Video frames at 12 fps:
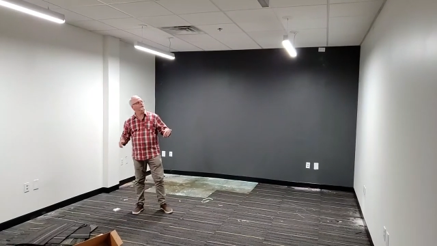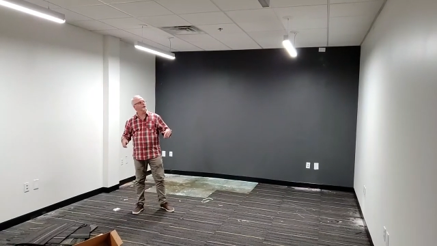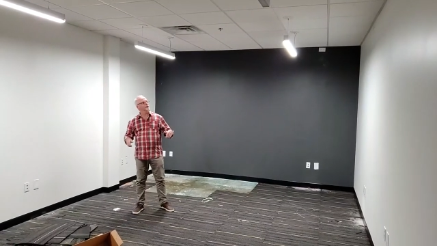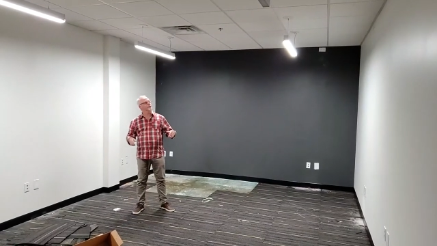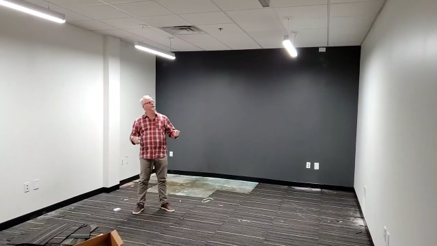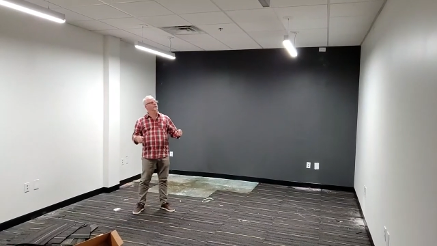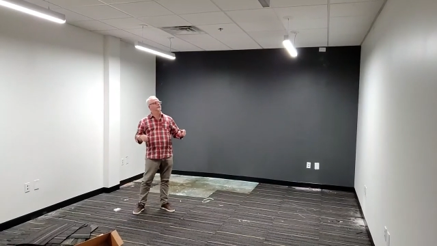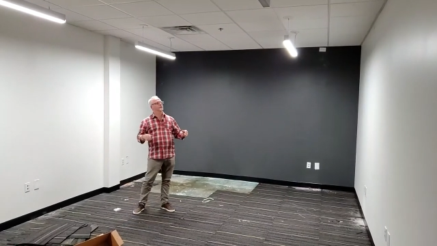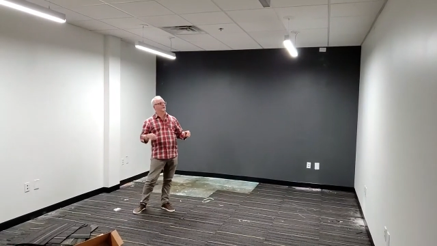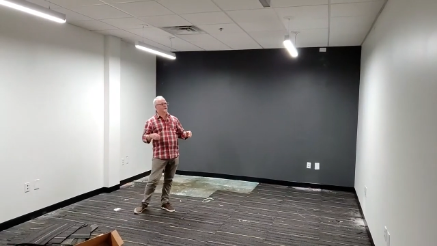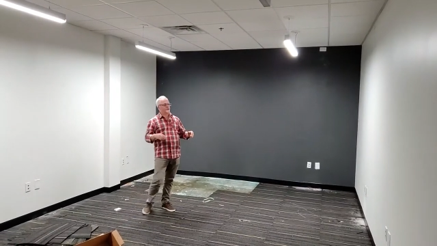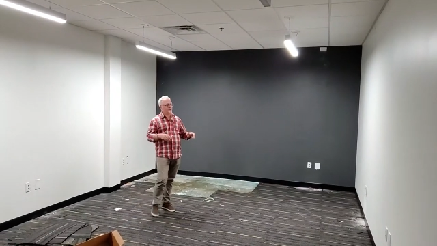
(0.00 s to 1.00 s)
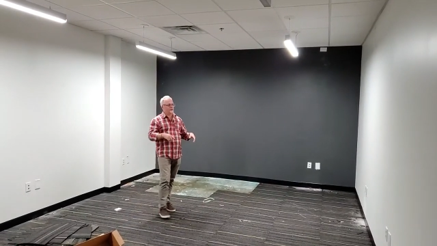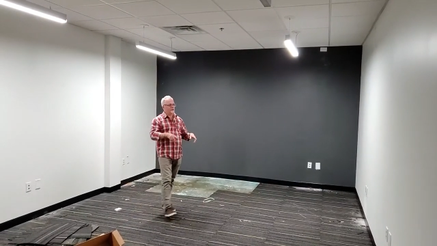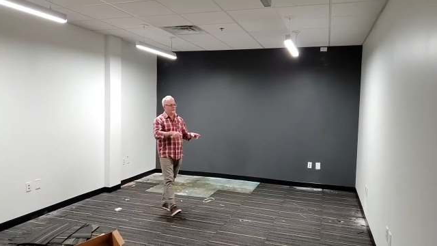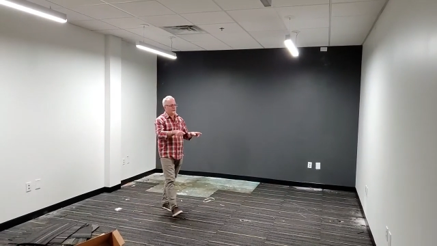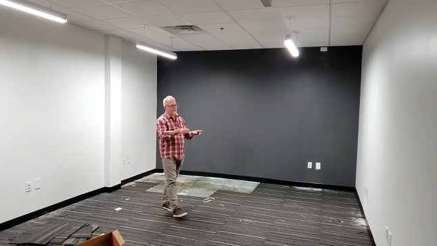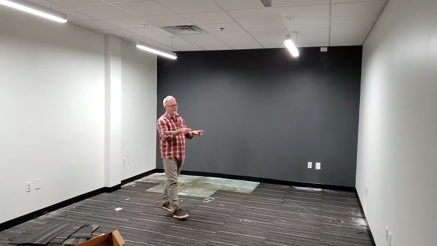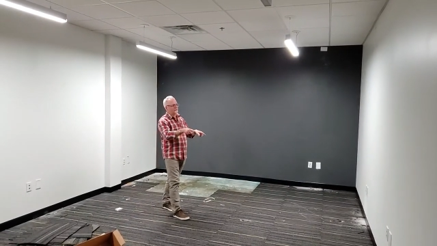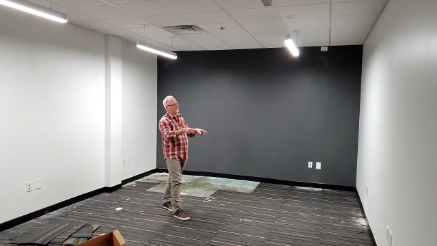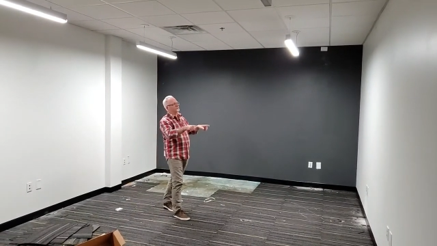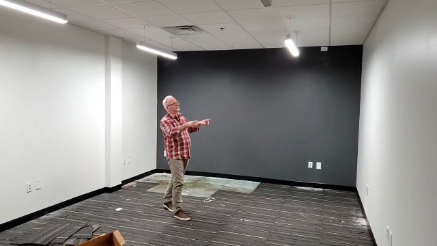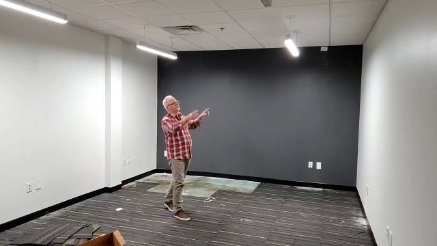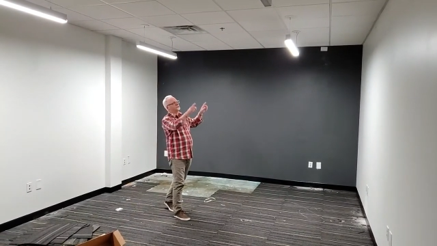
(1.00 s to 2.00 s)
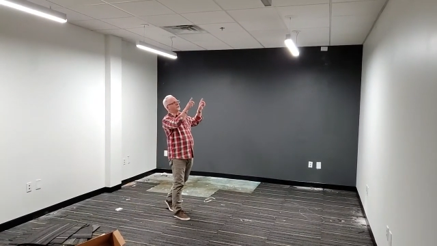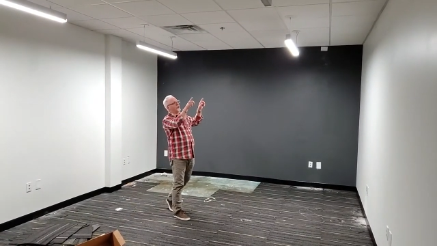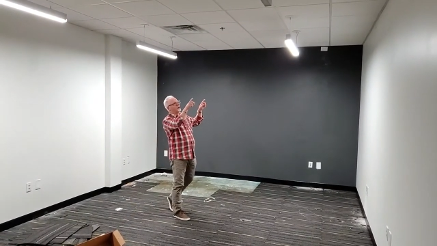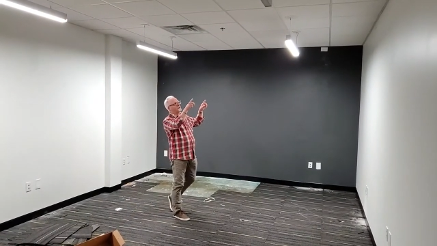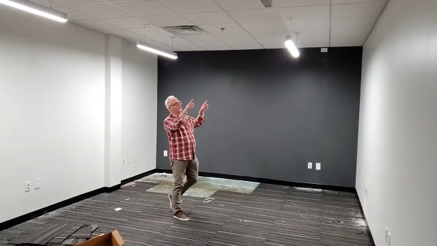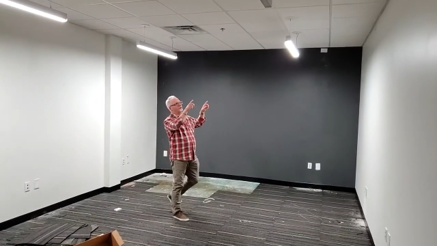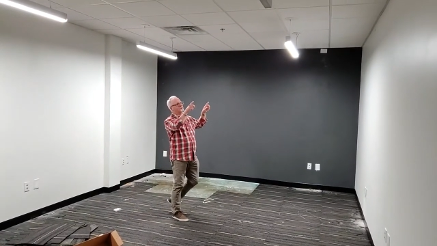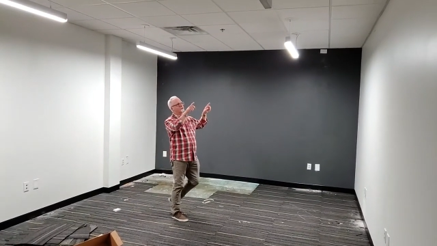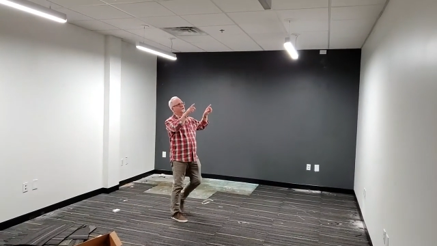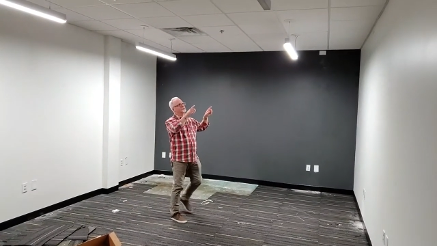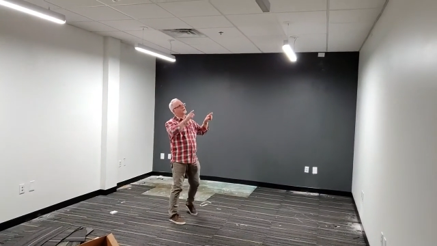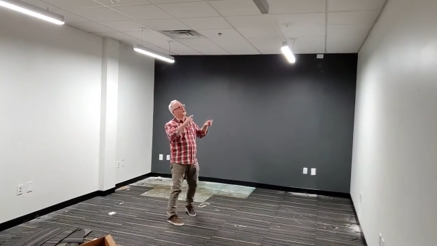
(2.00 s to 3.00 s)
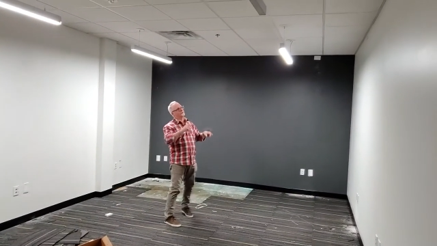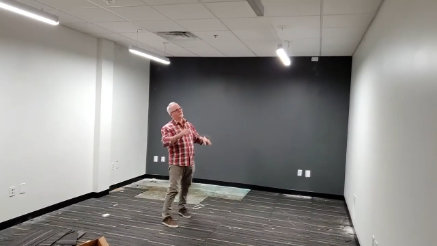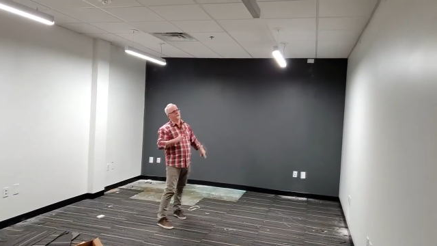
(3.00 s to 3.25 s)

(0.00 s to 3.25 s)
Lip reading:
No face is visible, so there are no lips to read.